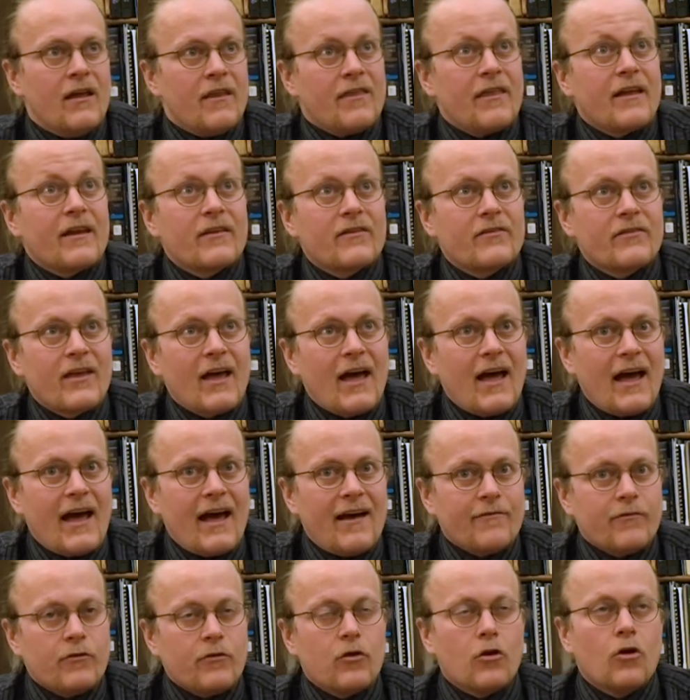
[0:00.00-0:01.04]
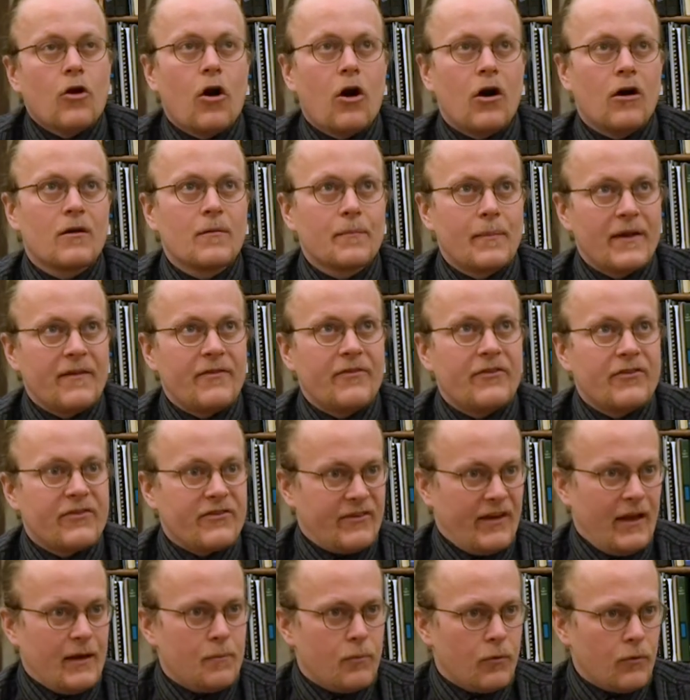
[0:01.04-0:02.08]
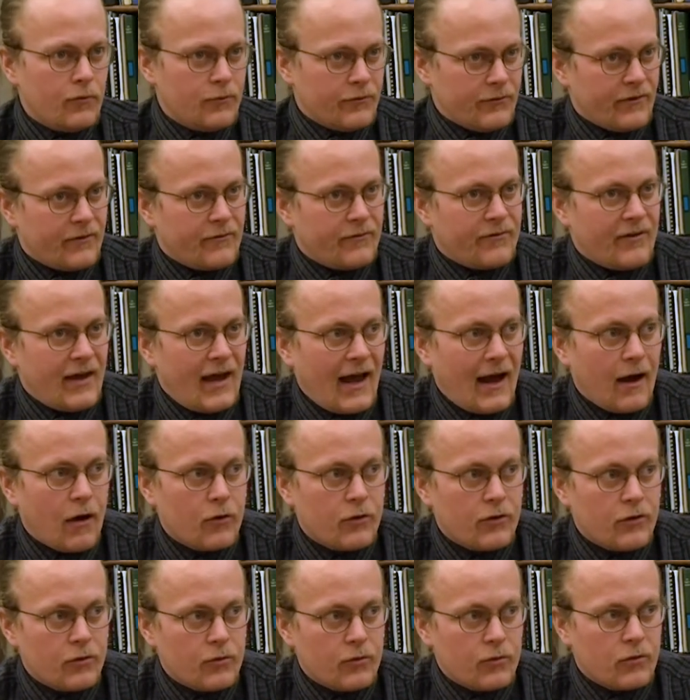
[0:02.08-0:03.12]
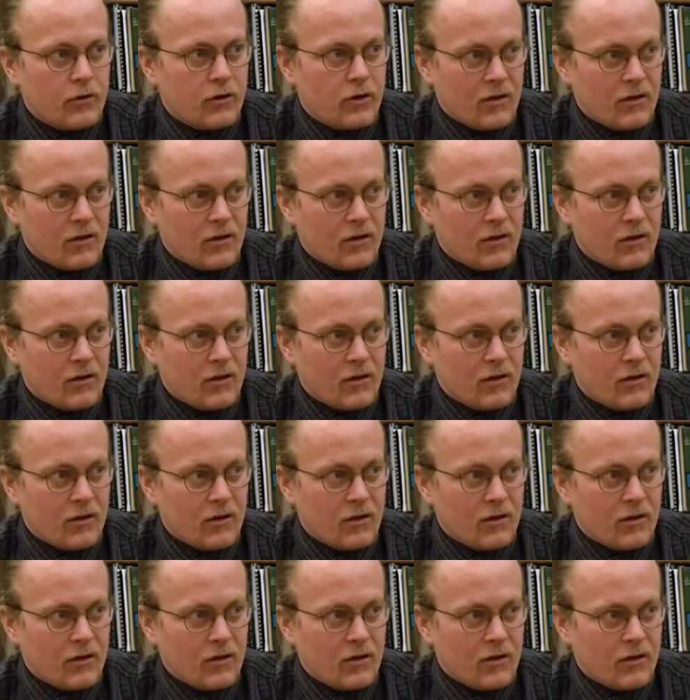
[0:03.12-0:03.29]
things that have long been staples of how you